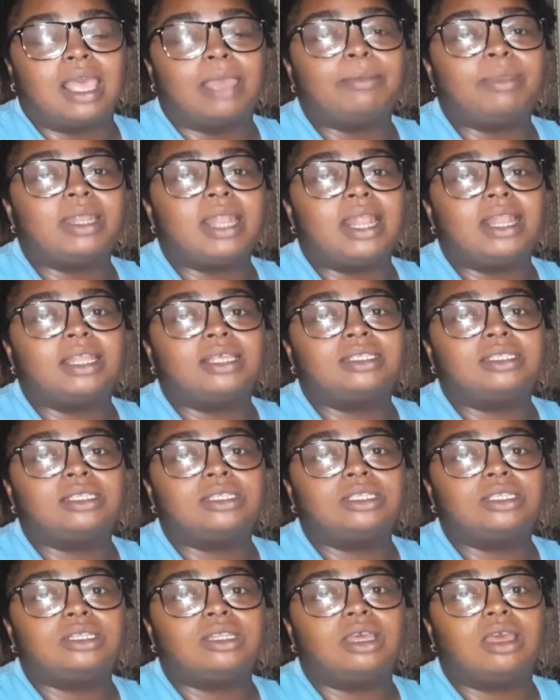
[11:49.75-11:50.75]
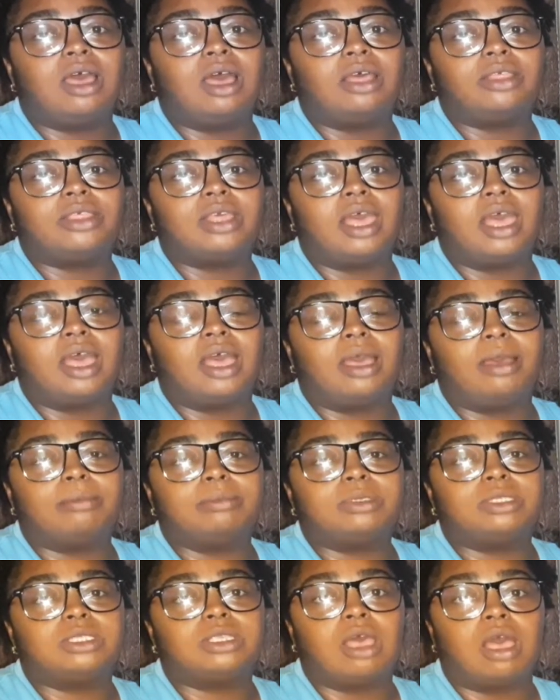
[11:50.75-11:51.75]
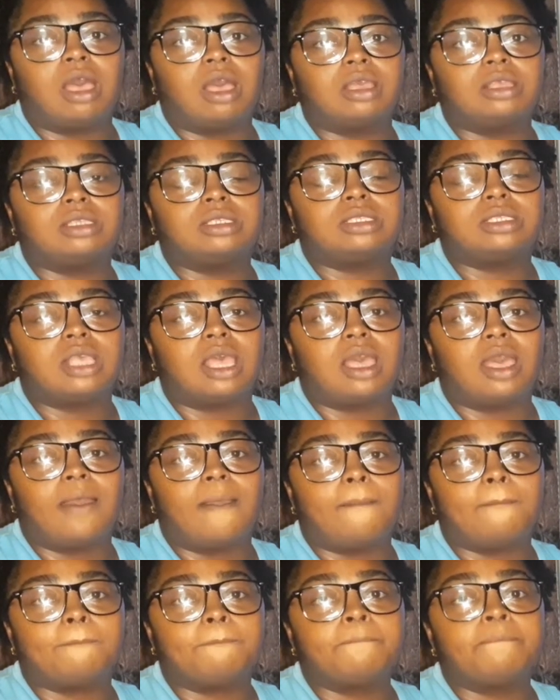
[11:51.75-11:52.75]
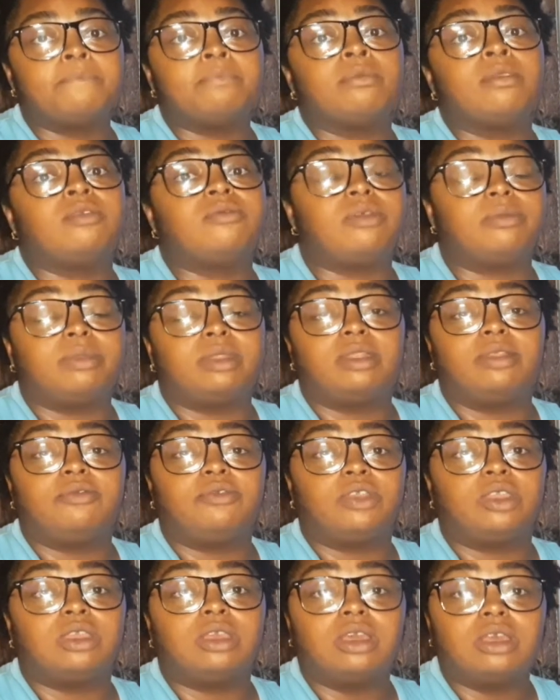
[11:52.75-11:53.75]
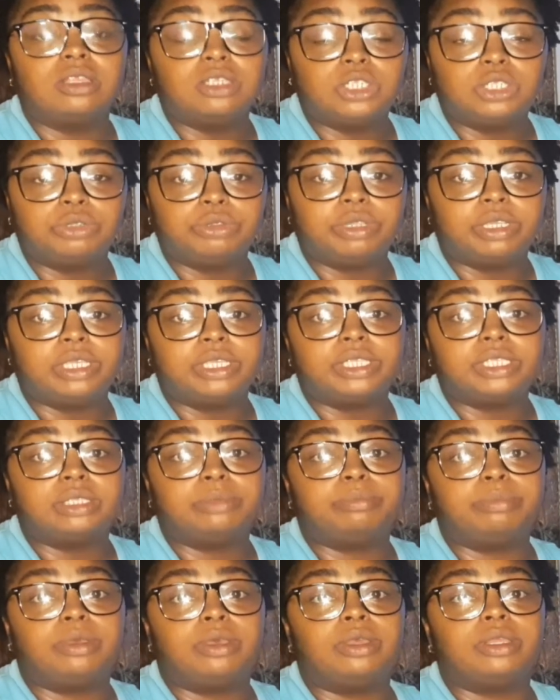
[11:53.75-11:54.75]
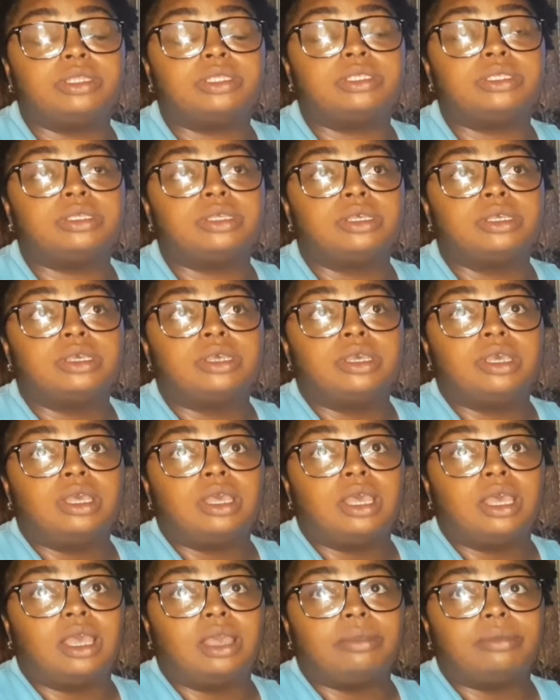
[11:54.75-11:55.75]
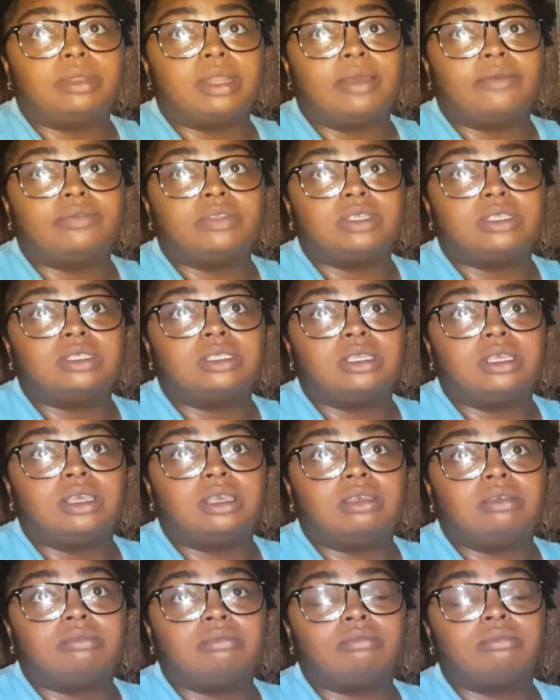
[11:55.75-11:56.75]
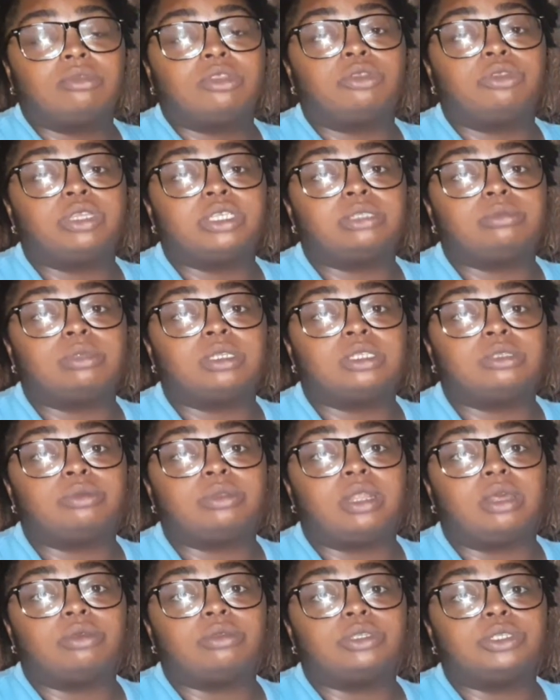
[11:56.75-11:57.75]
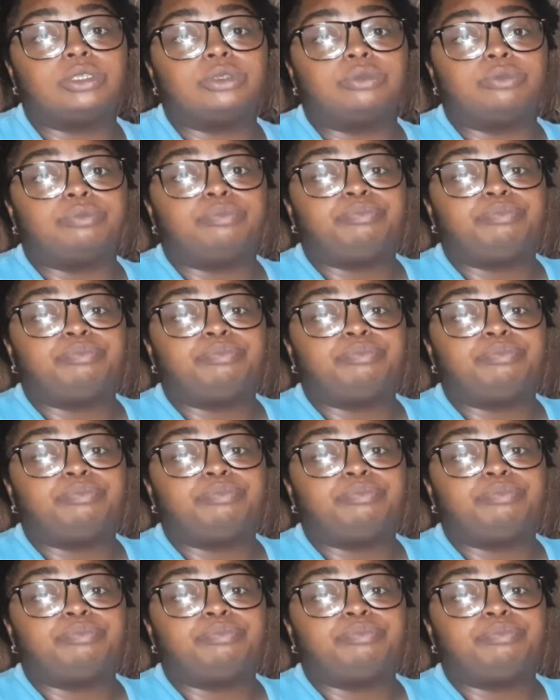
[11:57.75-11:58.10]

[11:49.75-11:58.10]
I mean, I listen to the other songs from the different countries, but I would have to say Christmas Without You.